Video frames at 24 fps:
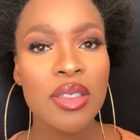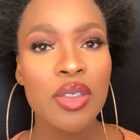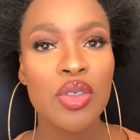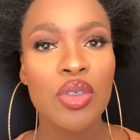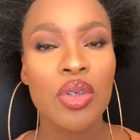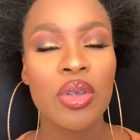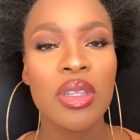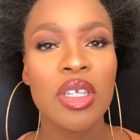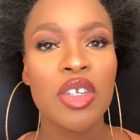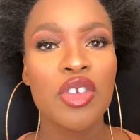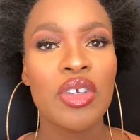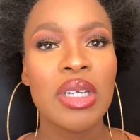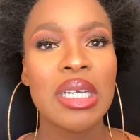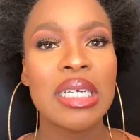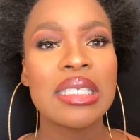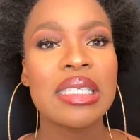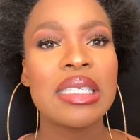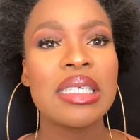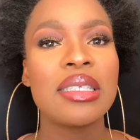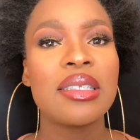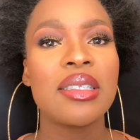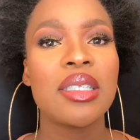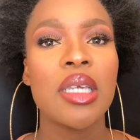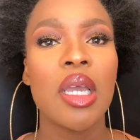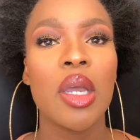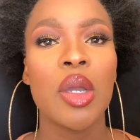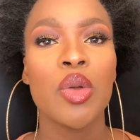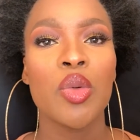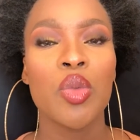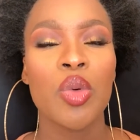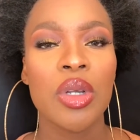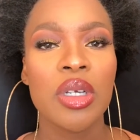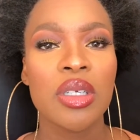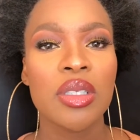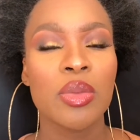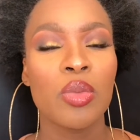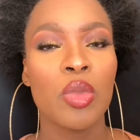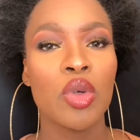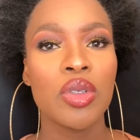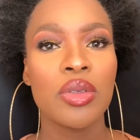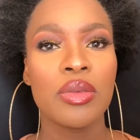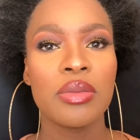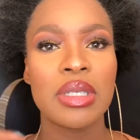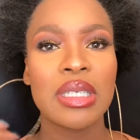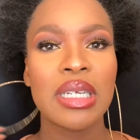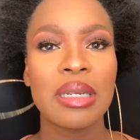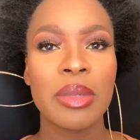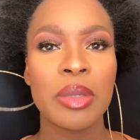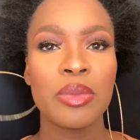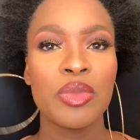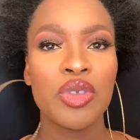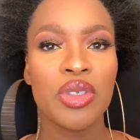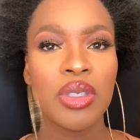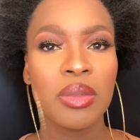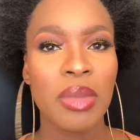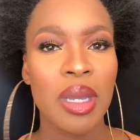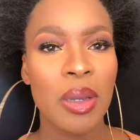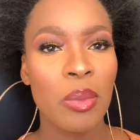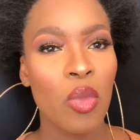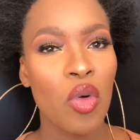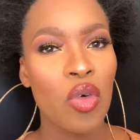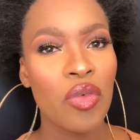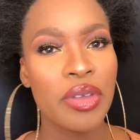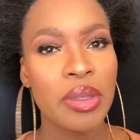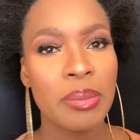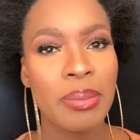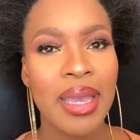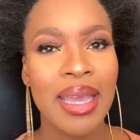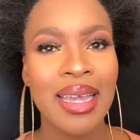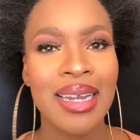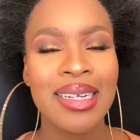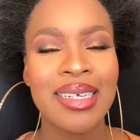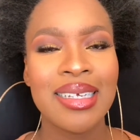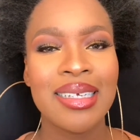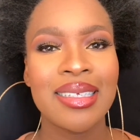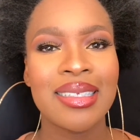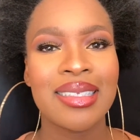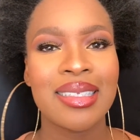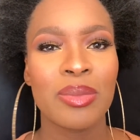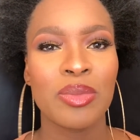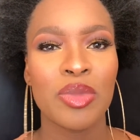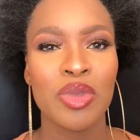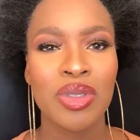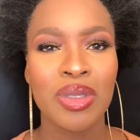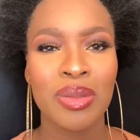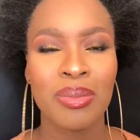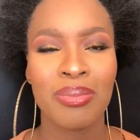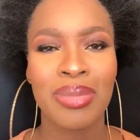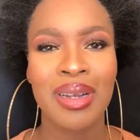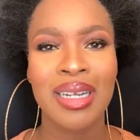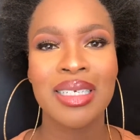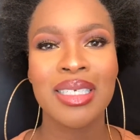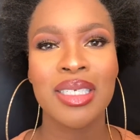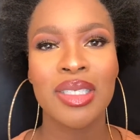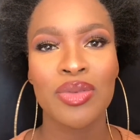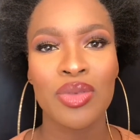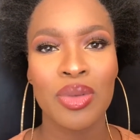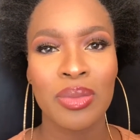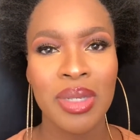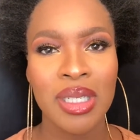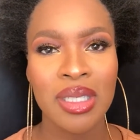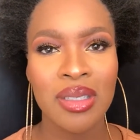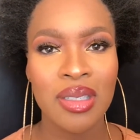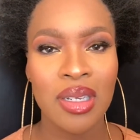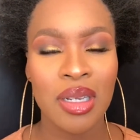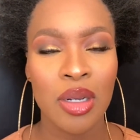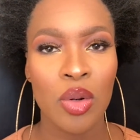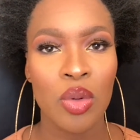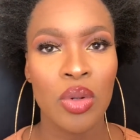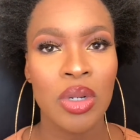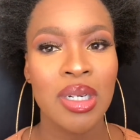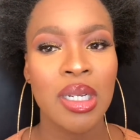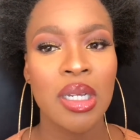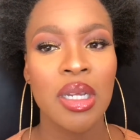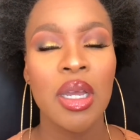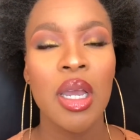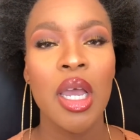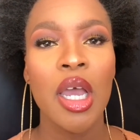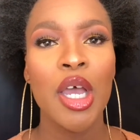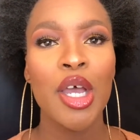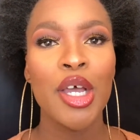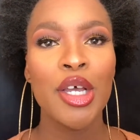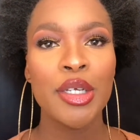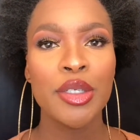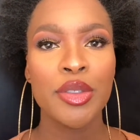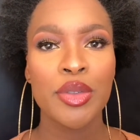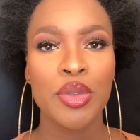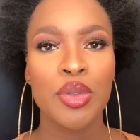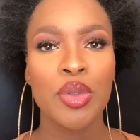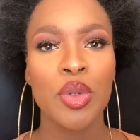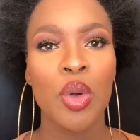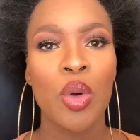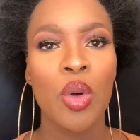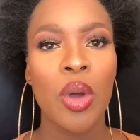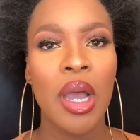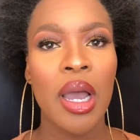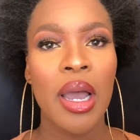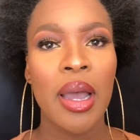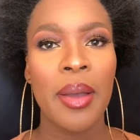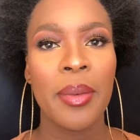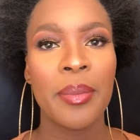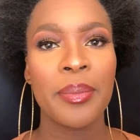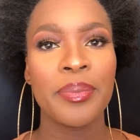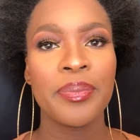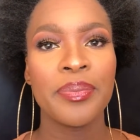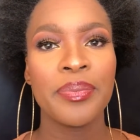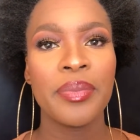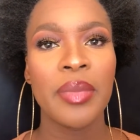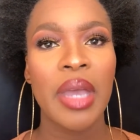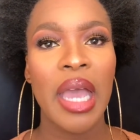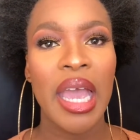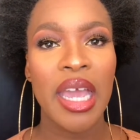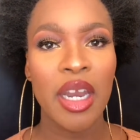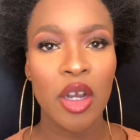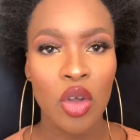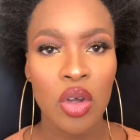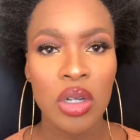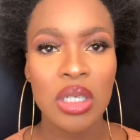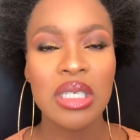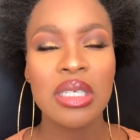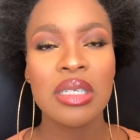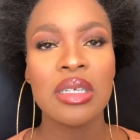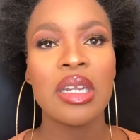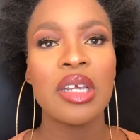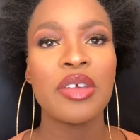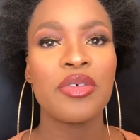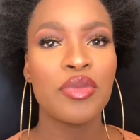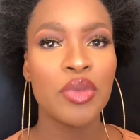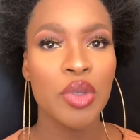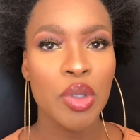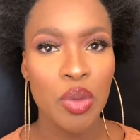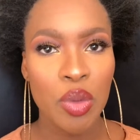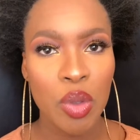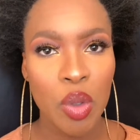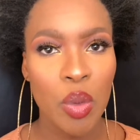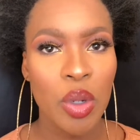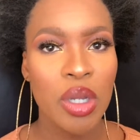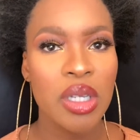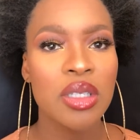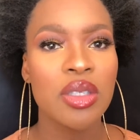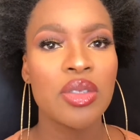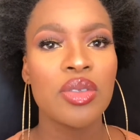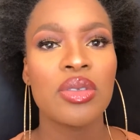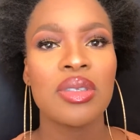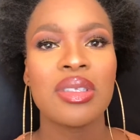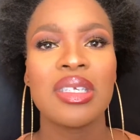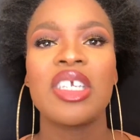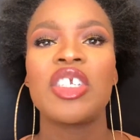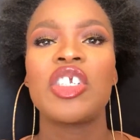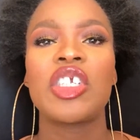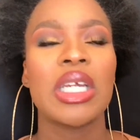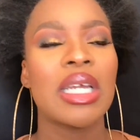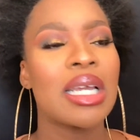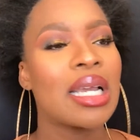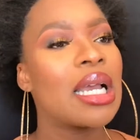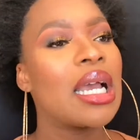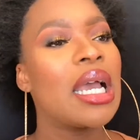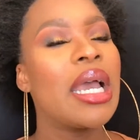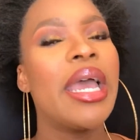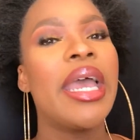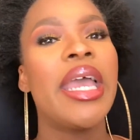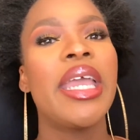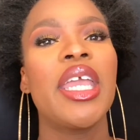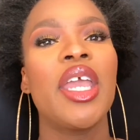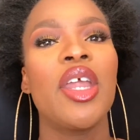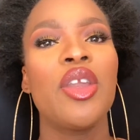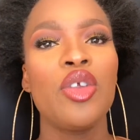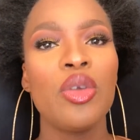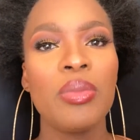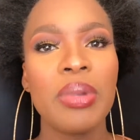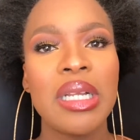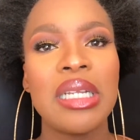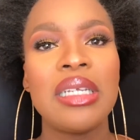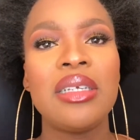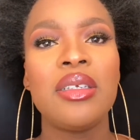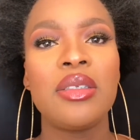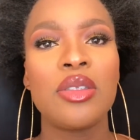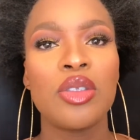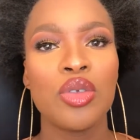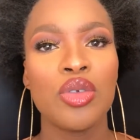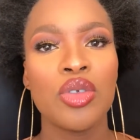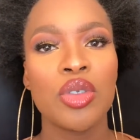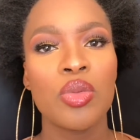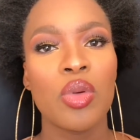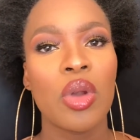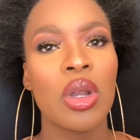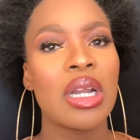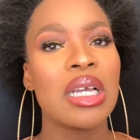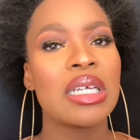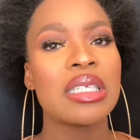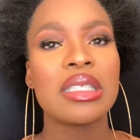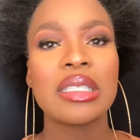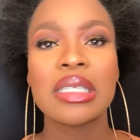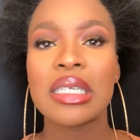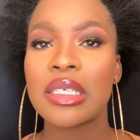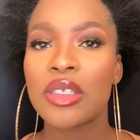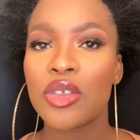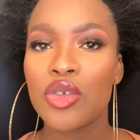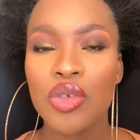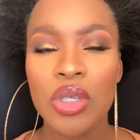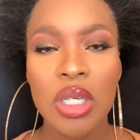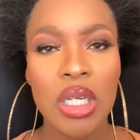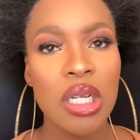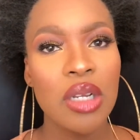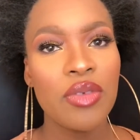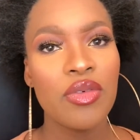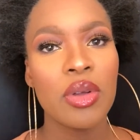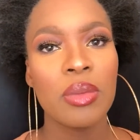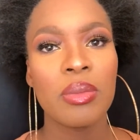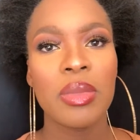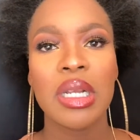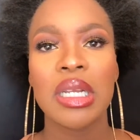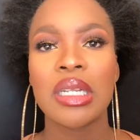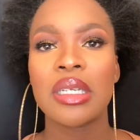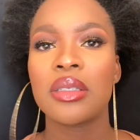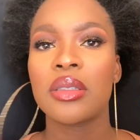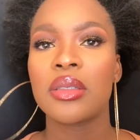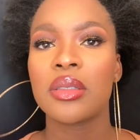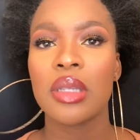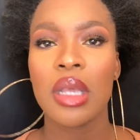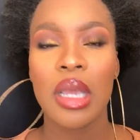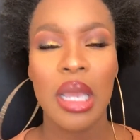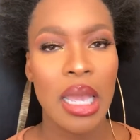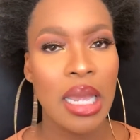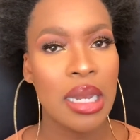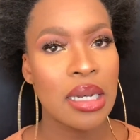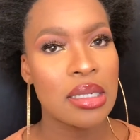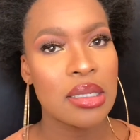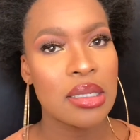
so that you guys can see how it works. Most of the time I'm using my Morphe palettes, I'm using blushes from Estee Lauder. So I had gotten a few requests to say, check, can you please use products strictly from ECLICKS and